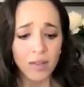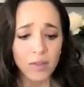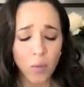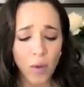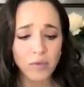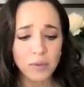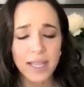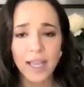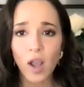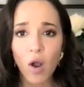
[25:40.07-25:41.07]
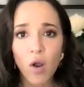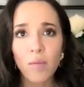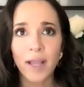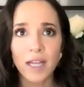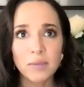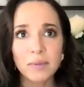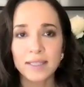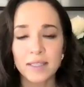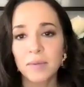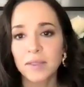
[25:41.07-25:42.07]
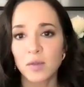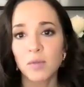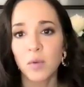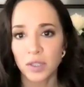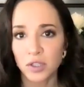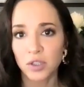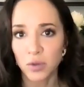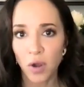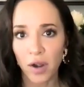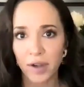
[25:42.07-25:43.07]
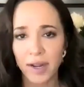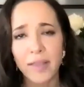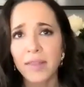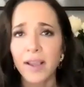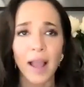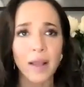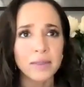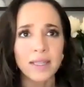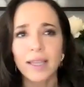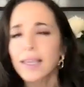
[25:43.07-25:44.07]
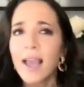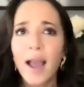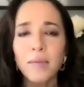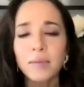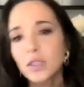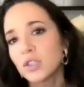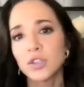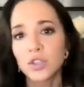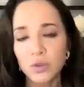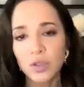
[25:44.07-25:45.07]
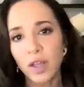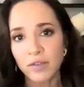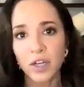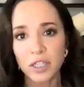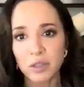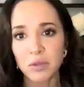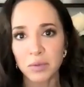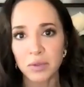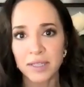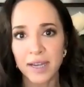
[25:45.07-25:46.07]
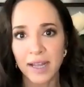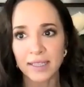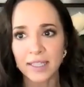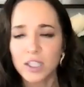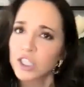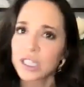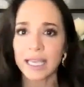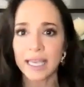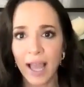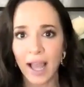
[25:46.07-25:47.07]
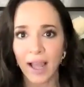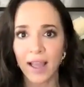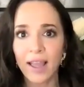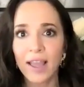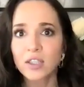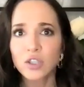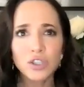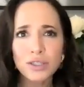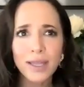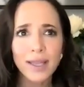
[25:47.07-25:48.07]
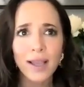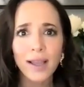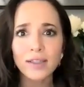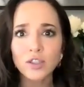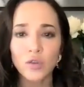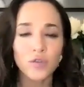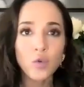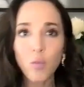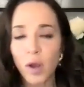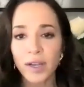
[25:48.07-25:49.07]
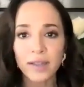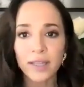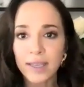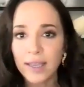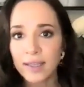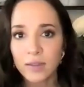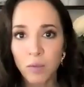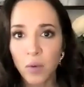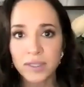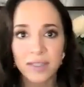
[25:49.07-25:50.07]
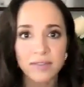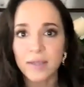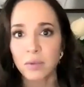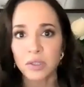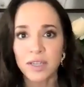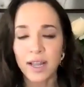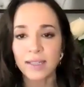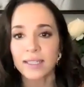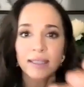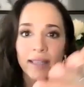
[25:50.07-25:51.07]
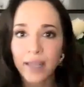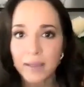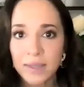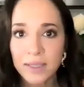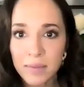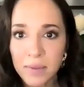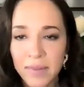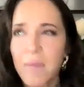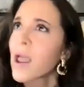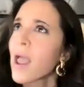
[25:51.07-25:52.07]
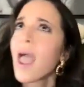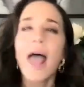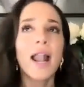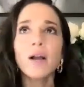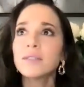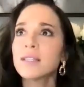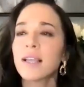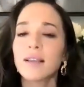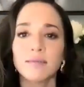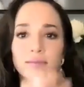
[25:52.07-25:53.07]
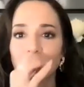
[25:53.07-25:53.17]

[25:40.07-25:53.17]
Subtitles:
the wife was like, oh, my husband disciplines the boys too hard. And the guy was like, yeah, but do you love your husband's personality? And she's like, yeah. So she's like, so if you want the boys to have the same personality, let him discipline them. And I was like,